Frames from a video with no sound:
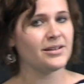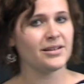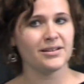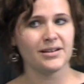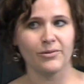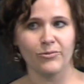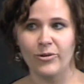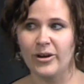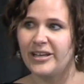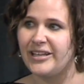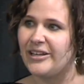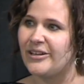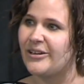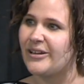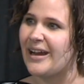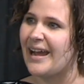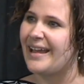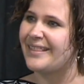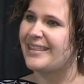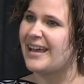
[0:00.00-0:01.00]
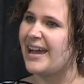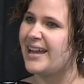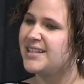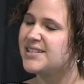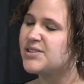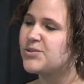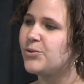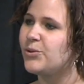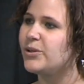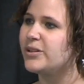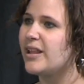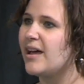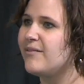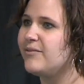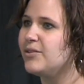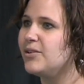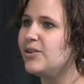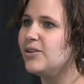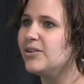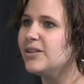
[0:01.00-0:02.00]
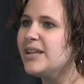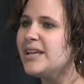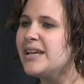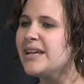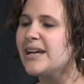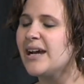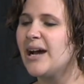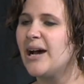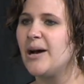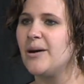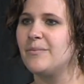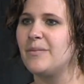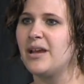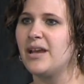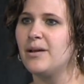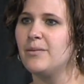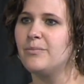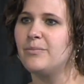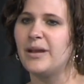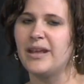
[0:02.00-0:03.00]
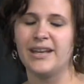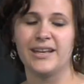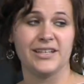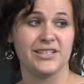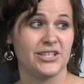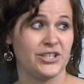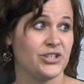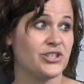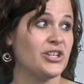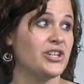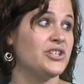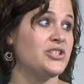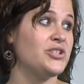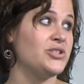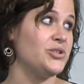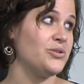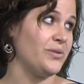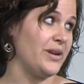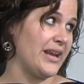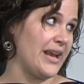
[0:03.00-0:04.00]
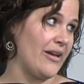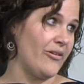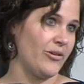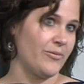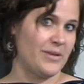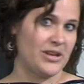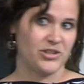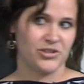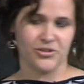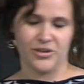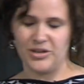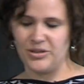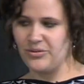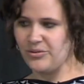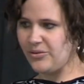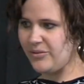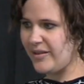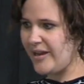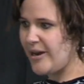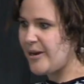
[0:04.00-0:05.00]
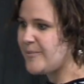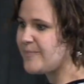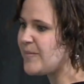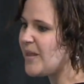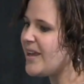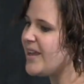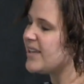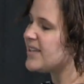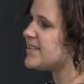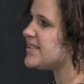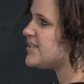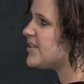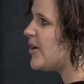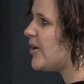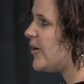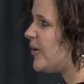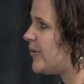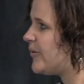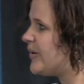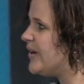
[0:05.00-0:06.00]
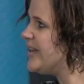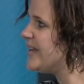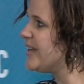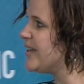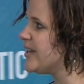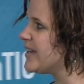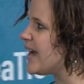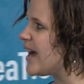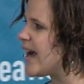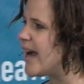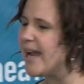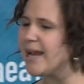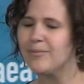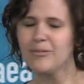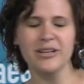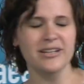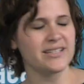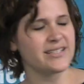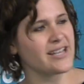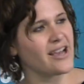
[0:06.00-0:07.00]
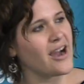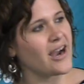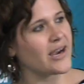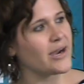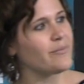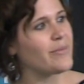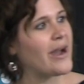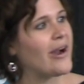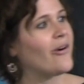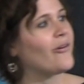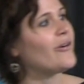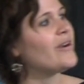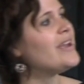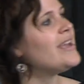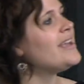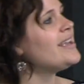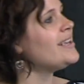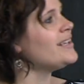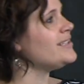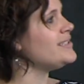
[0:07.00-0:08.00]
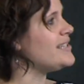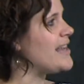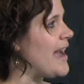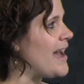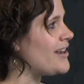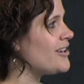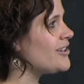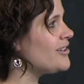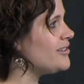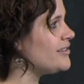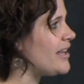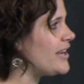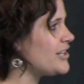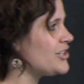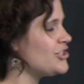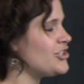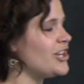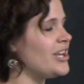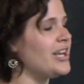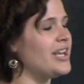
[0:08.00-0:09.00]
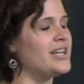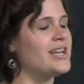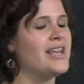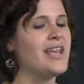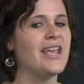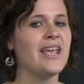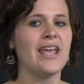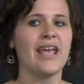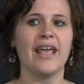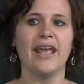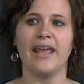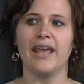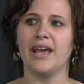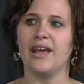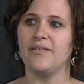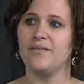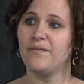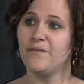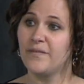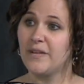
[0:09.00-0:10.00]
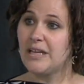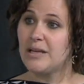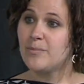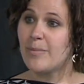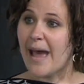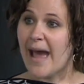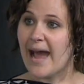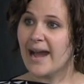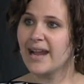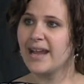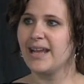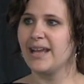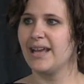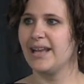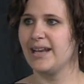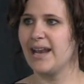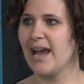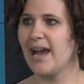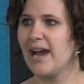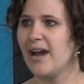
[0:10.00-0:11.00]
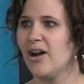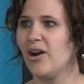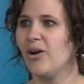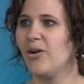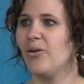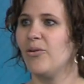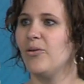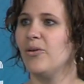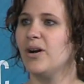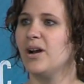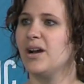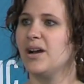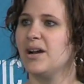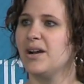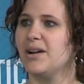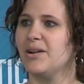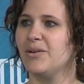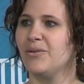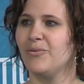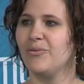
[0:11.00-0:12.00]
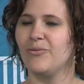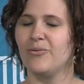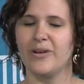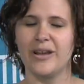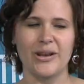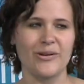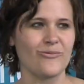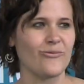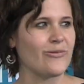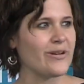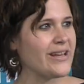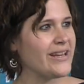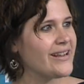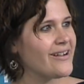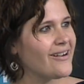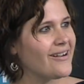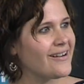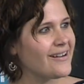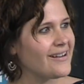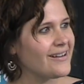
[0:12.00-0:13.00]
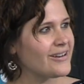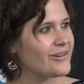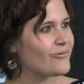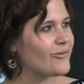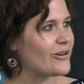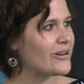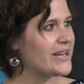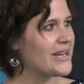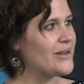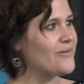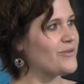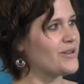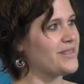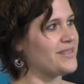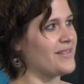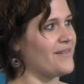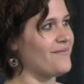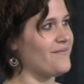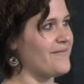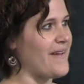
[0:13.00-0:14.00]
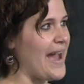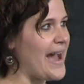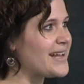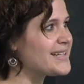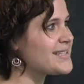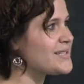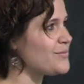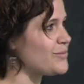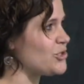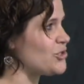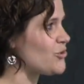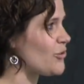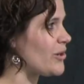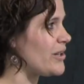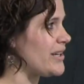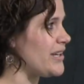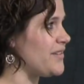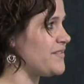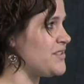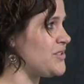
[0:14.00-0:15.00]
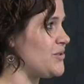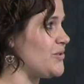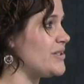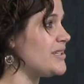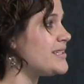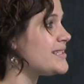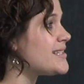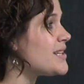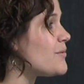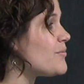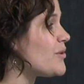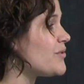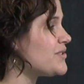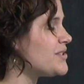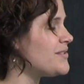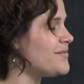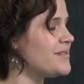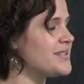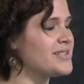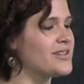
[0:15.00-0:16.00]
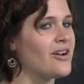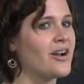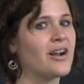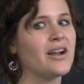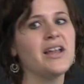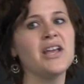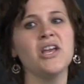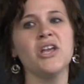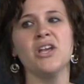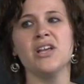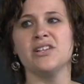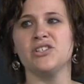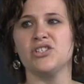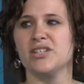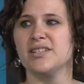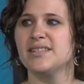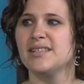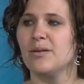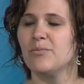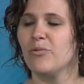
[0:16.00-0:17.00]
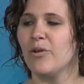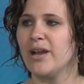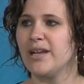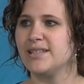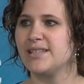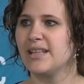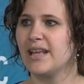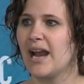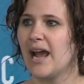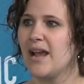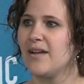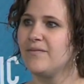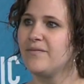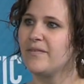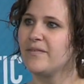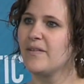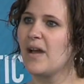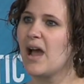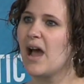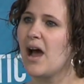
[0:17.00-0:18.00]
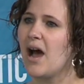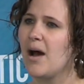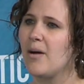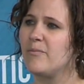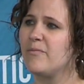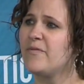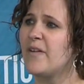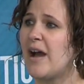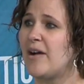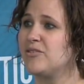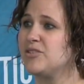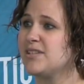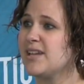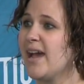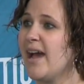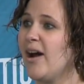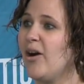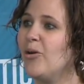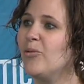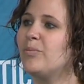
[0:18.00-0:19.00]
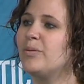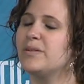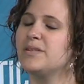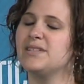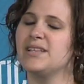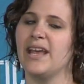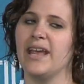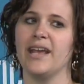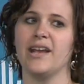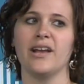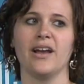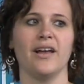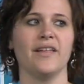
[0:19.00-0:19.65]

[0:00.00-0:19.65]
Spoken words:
1 year at the high school level, in addition to doing elementary through there. So I'm going to talk about data collection and feedback and how, when we are working with the vast majority of students that most of us are, just some ways that I've found to help take